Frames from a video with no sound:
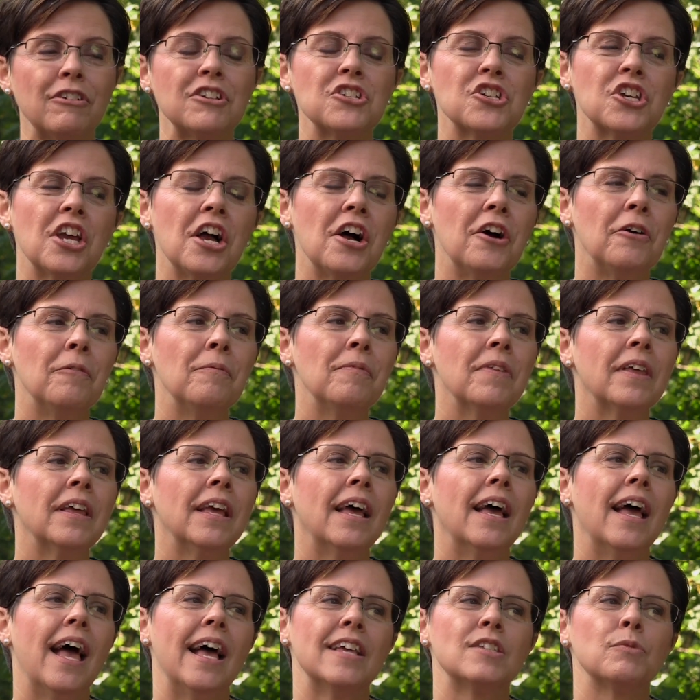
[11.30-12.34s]
Richele,
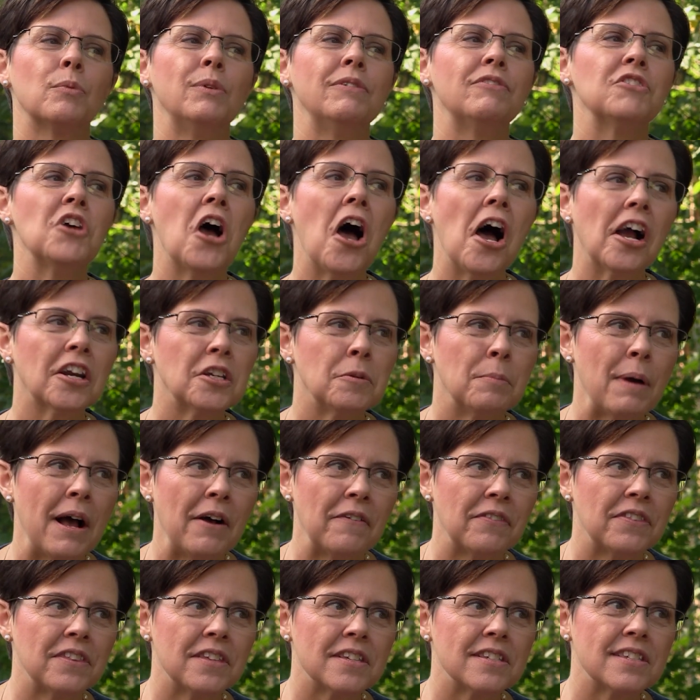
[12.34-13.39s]
as we've talked
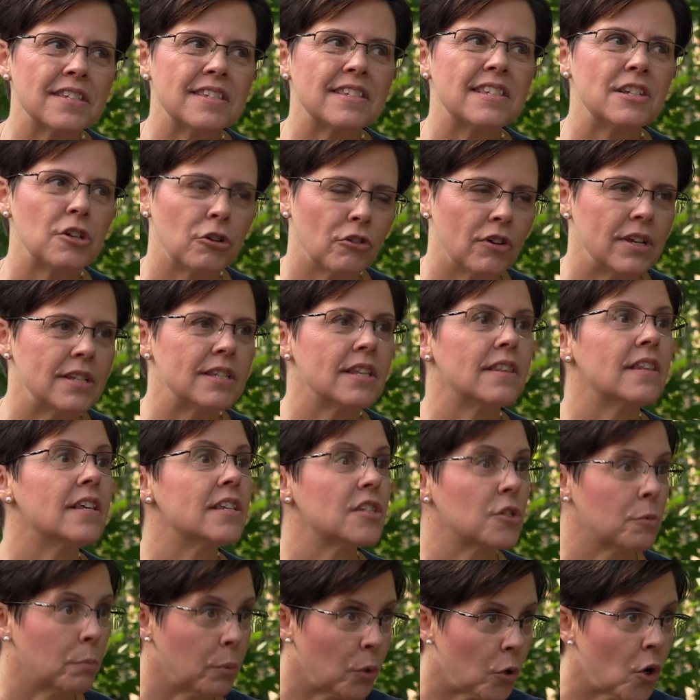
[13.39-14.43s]
about this series and this
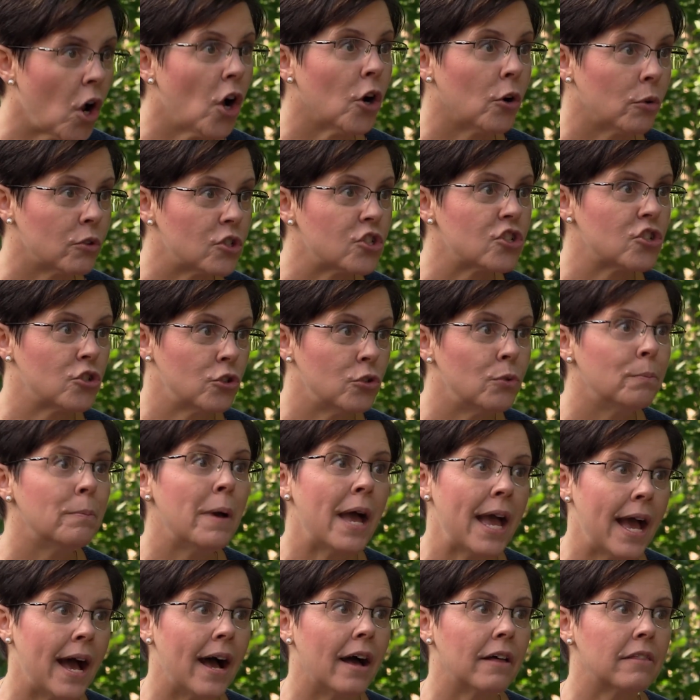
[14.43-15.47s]
approach to
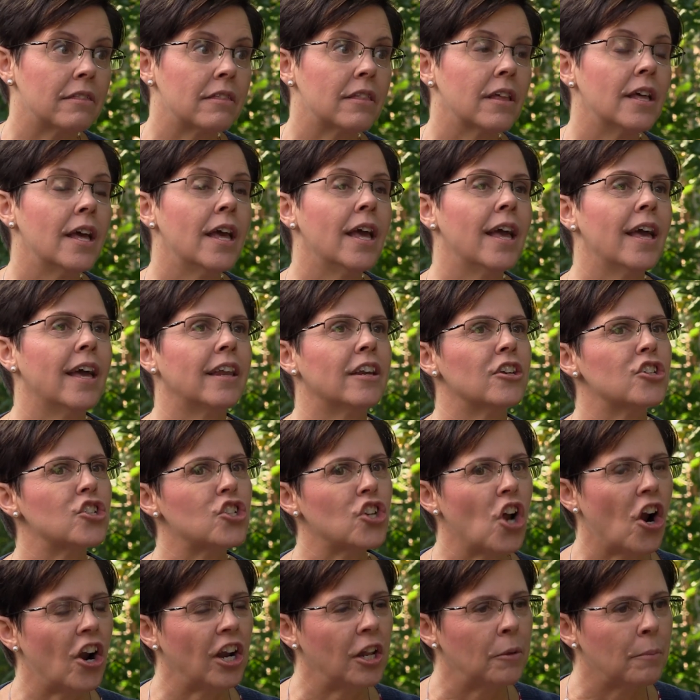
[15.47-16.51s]
math, in a
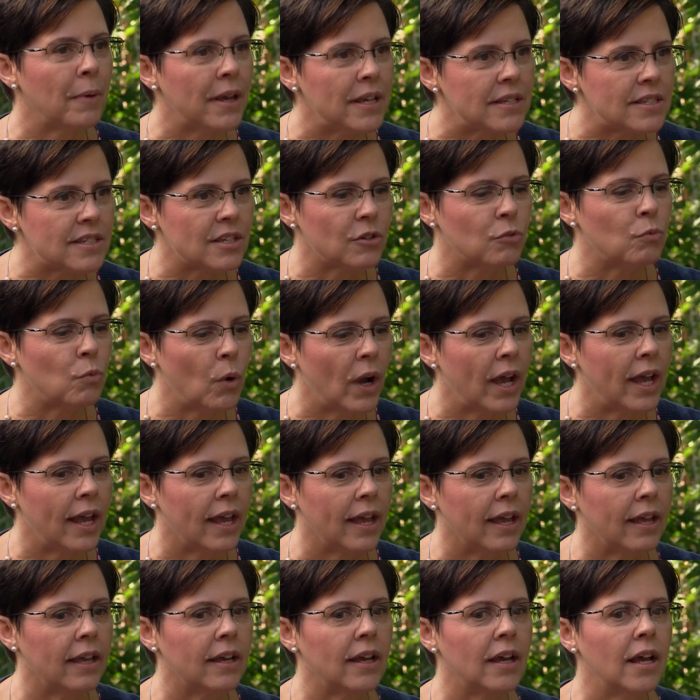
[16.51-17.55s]
Charlotte Mason
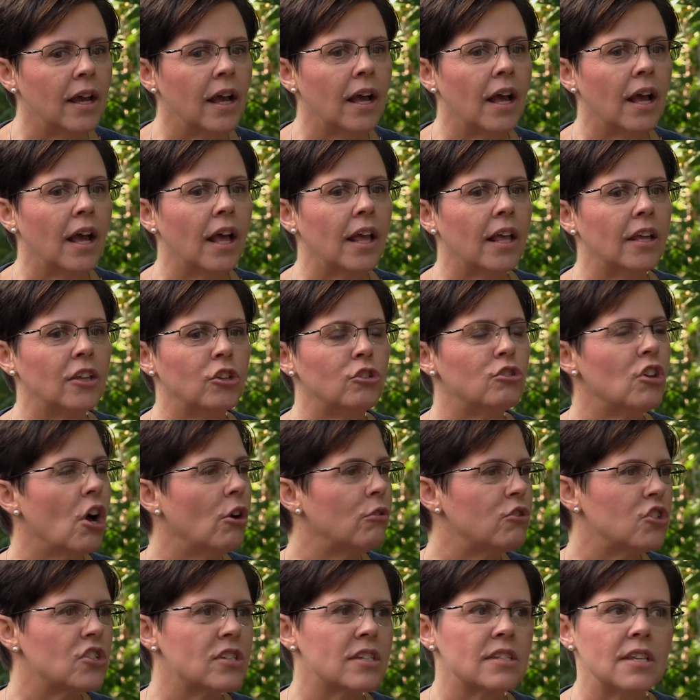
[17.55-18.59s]
way, you
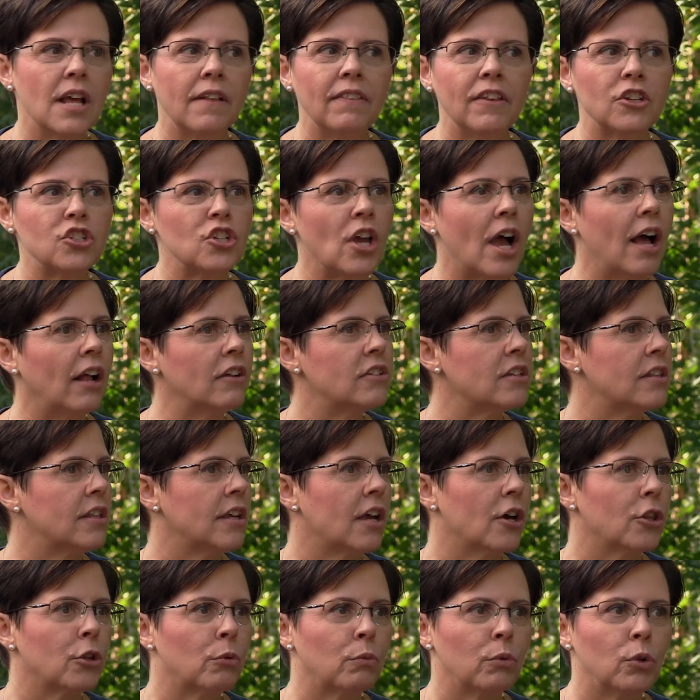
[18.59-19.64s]
don't just send the child to the
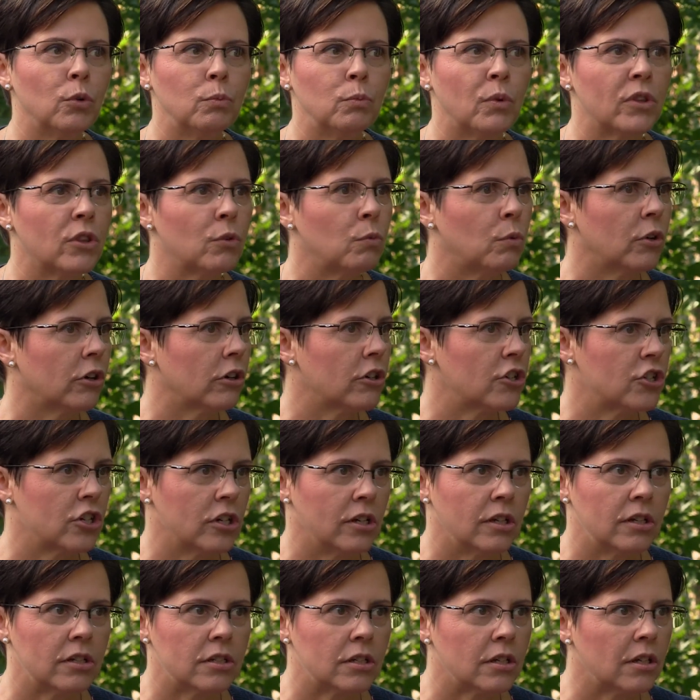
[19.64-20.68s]
other room with a
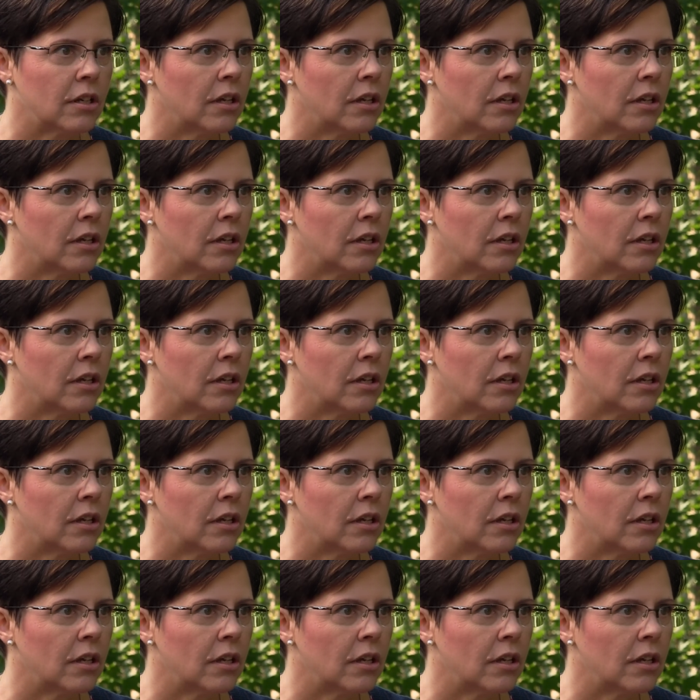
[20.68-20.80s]
worksheet,